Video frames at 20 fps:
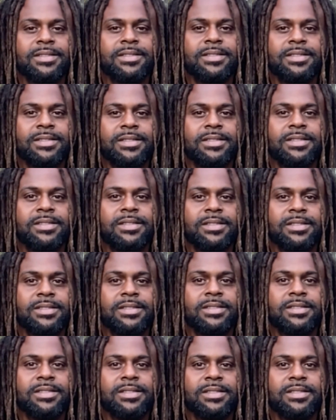
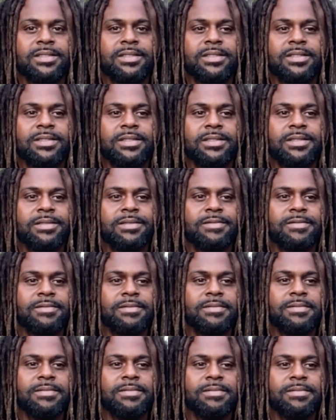
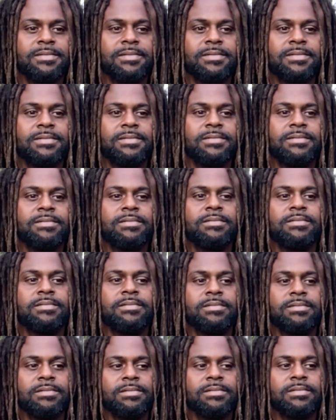
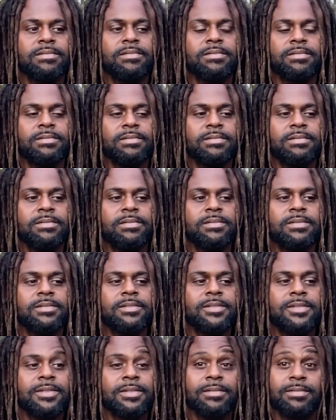
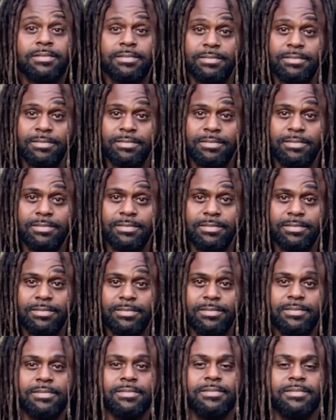
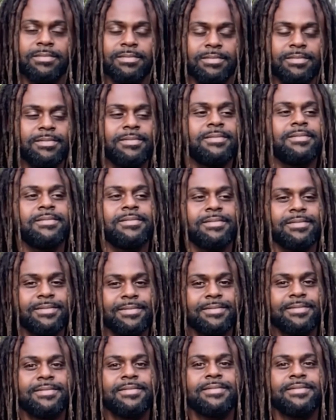
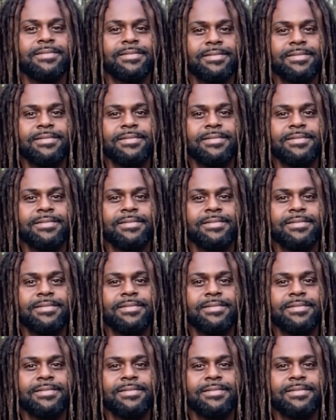This person isn't speaking.